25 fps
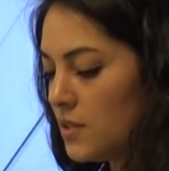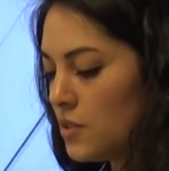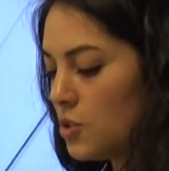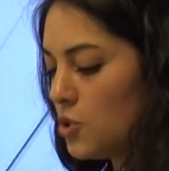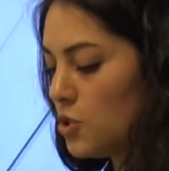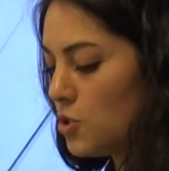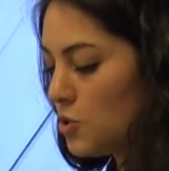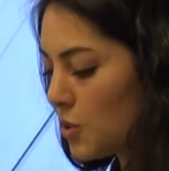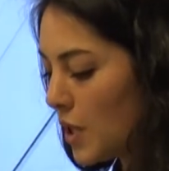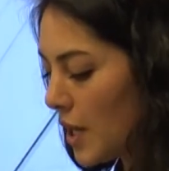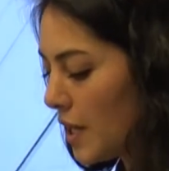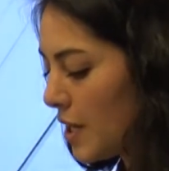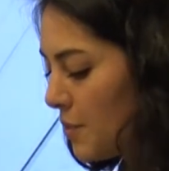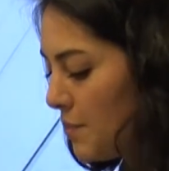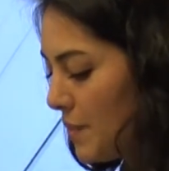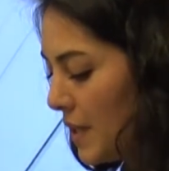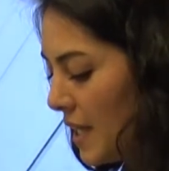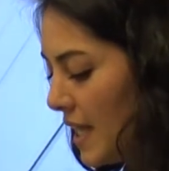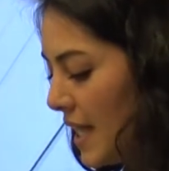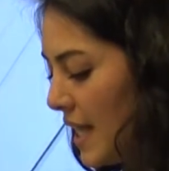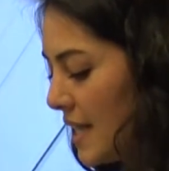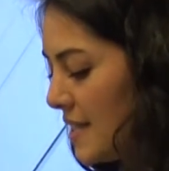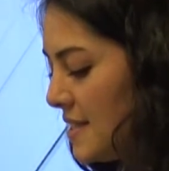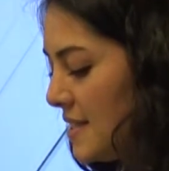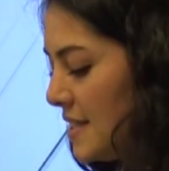struck
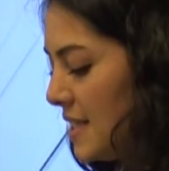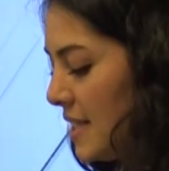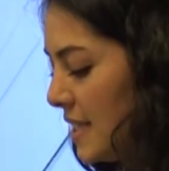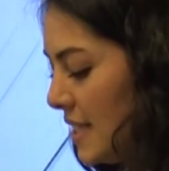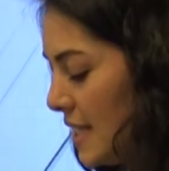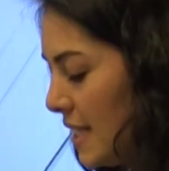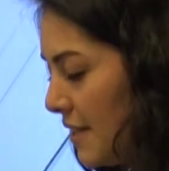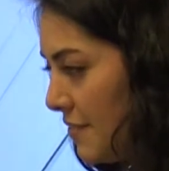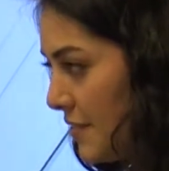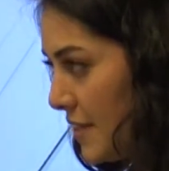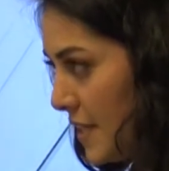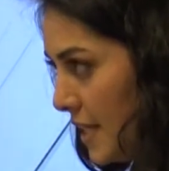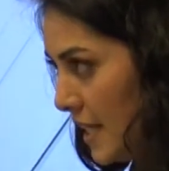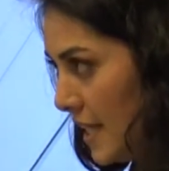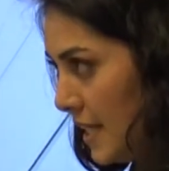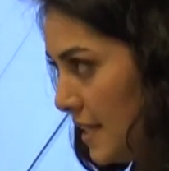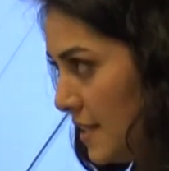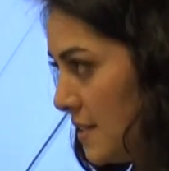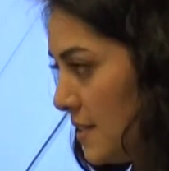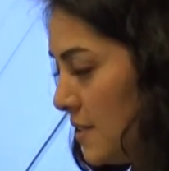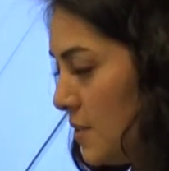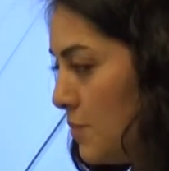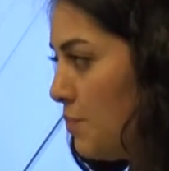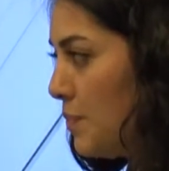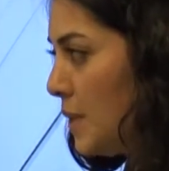me as
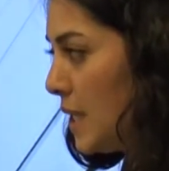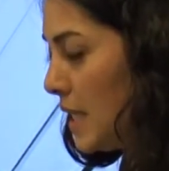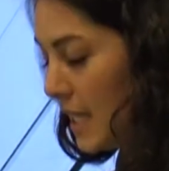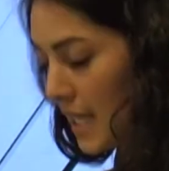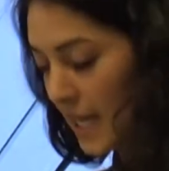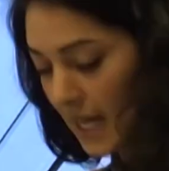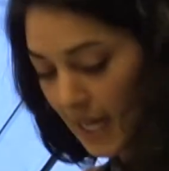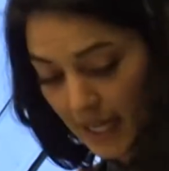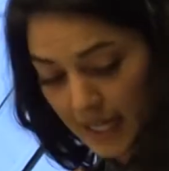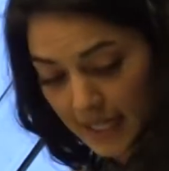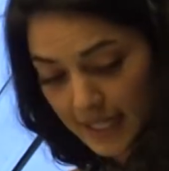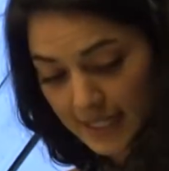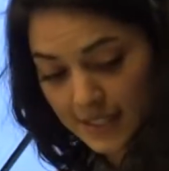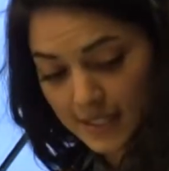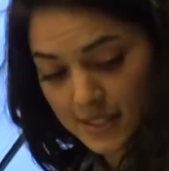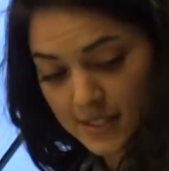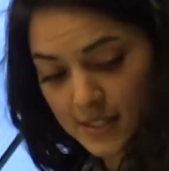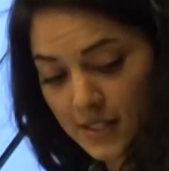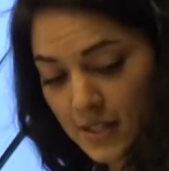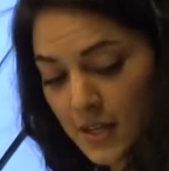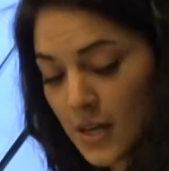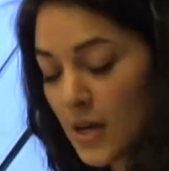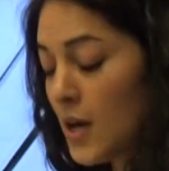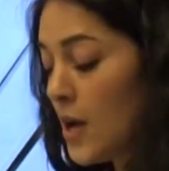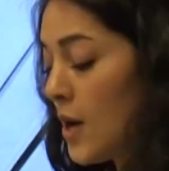significant because